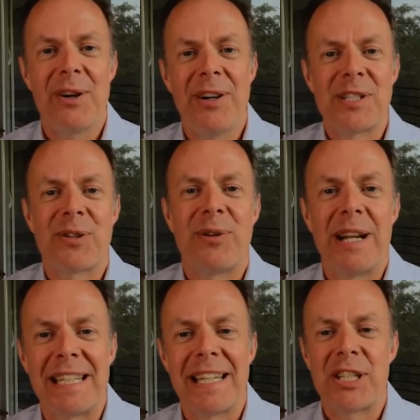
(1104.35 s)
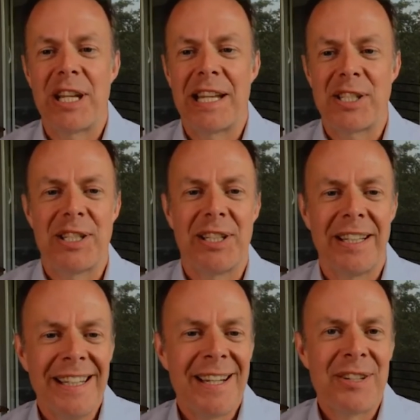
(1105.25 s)
It's great to get a chance to
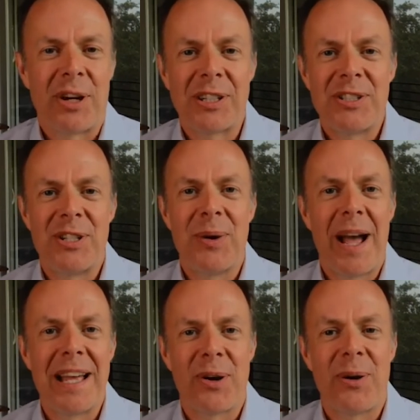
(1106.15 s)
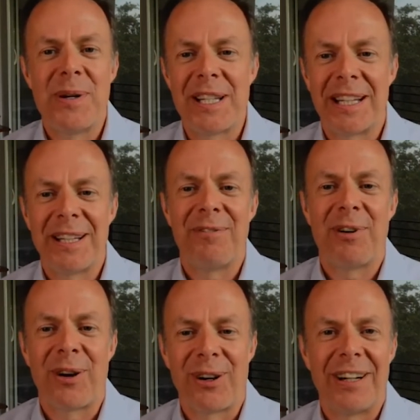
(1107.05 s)
talk to you. As always, I love
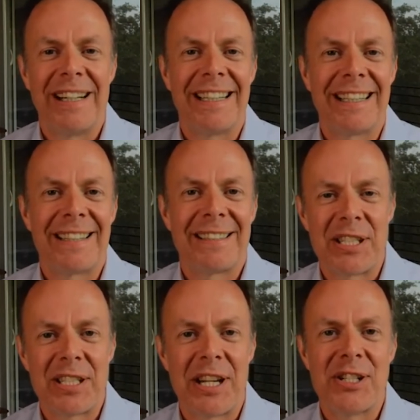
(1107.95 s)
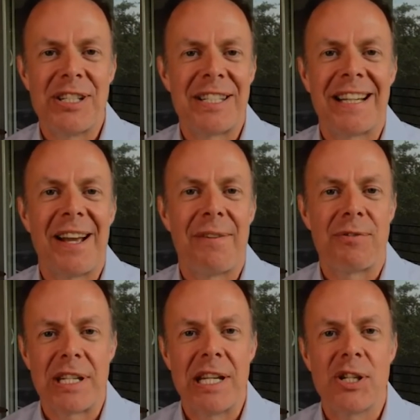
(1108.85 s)
our discussions and
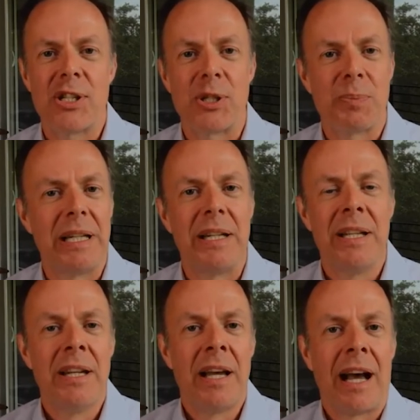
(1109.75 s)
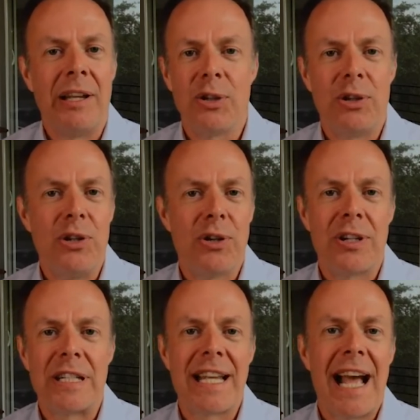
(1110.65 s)
conversations. But you're
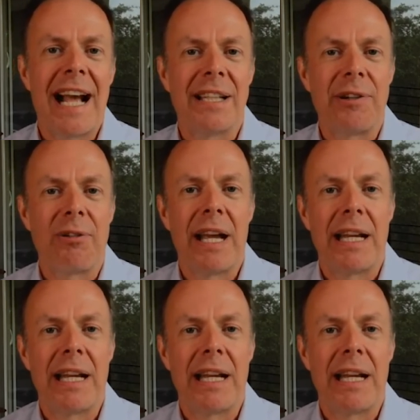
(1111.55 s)
exactly right.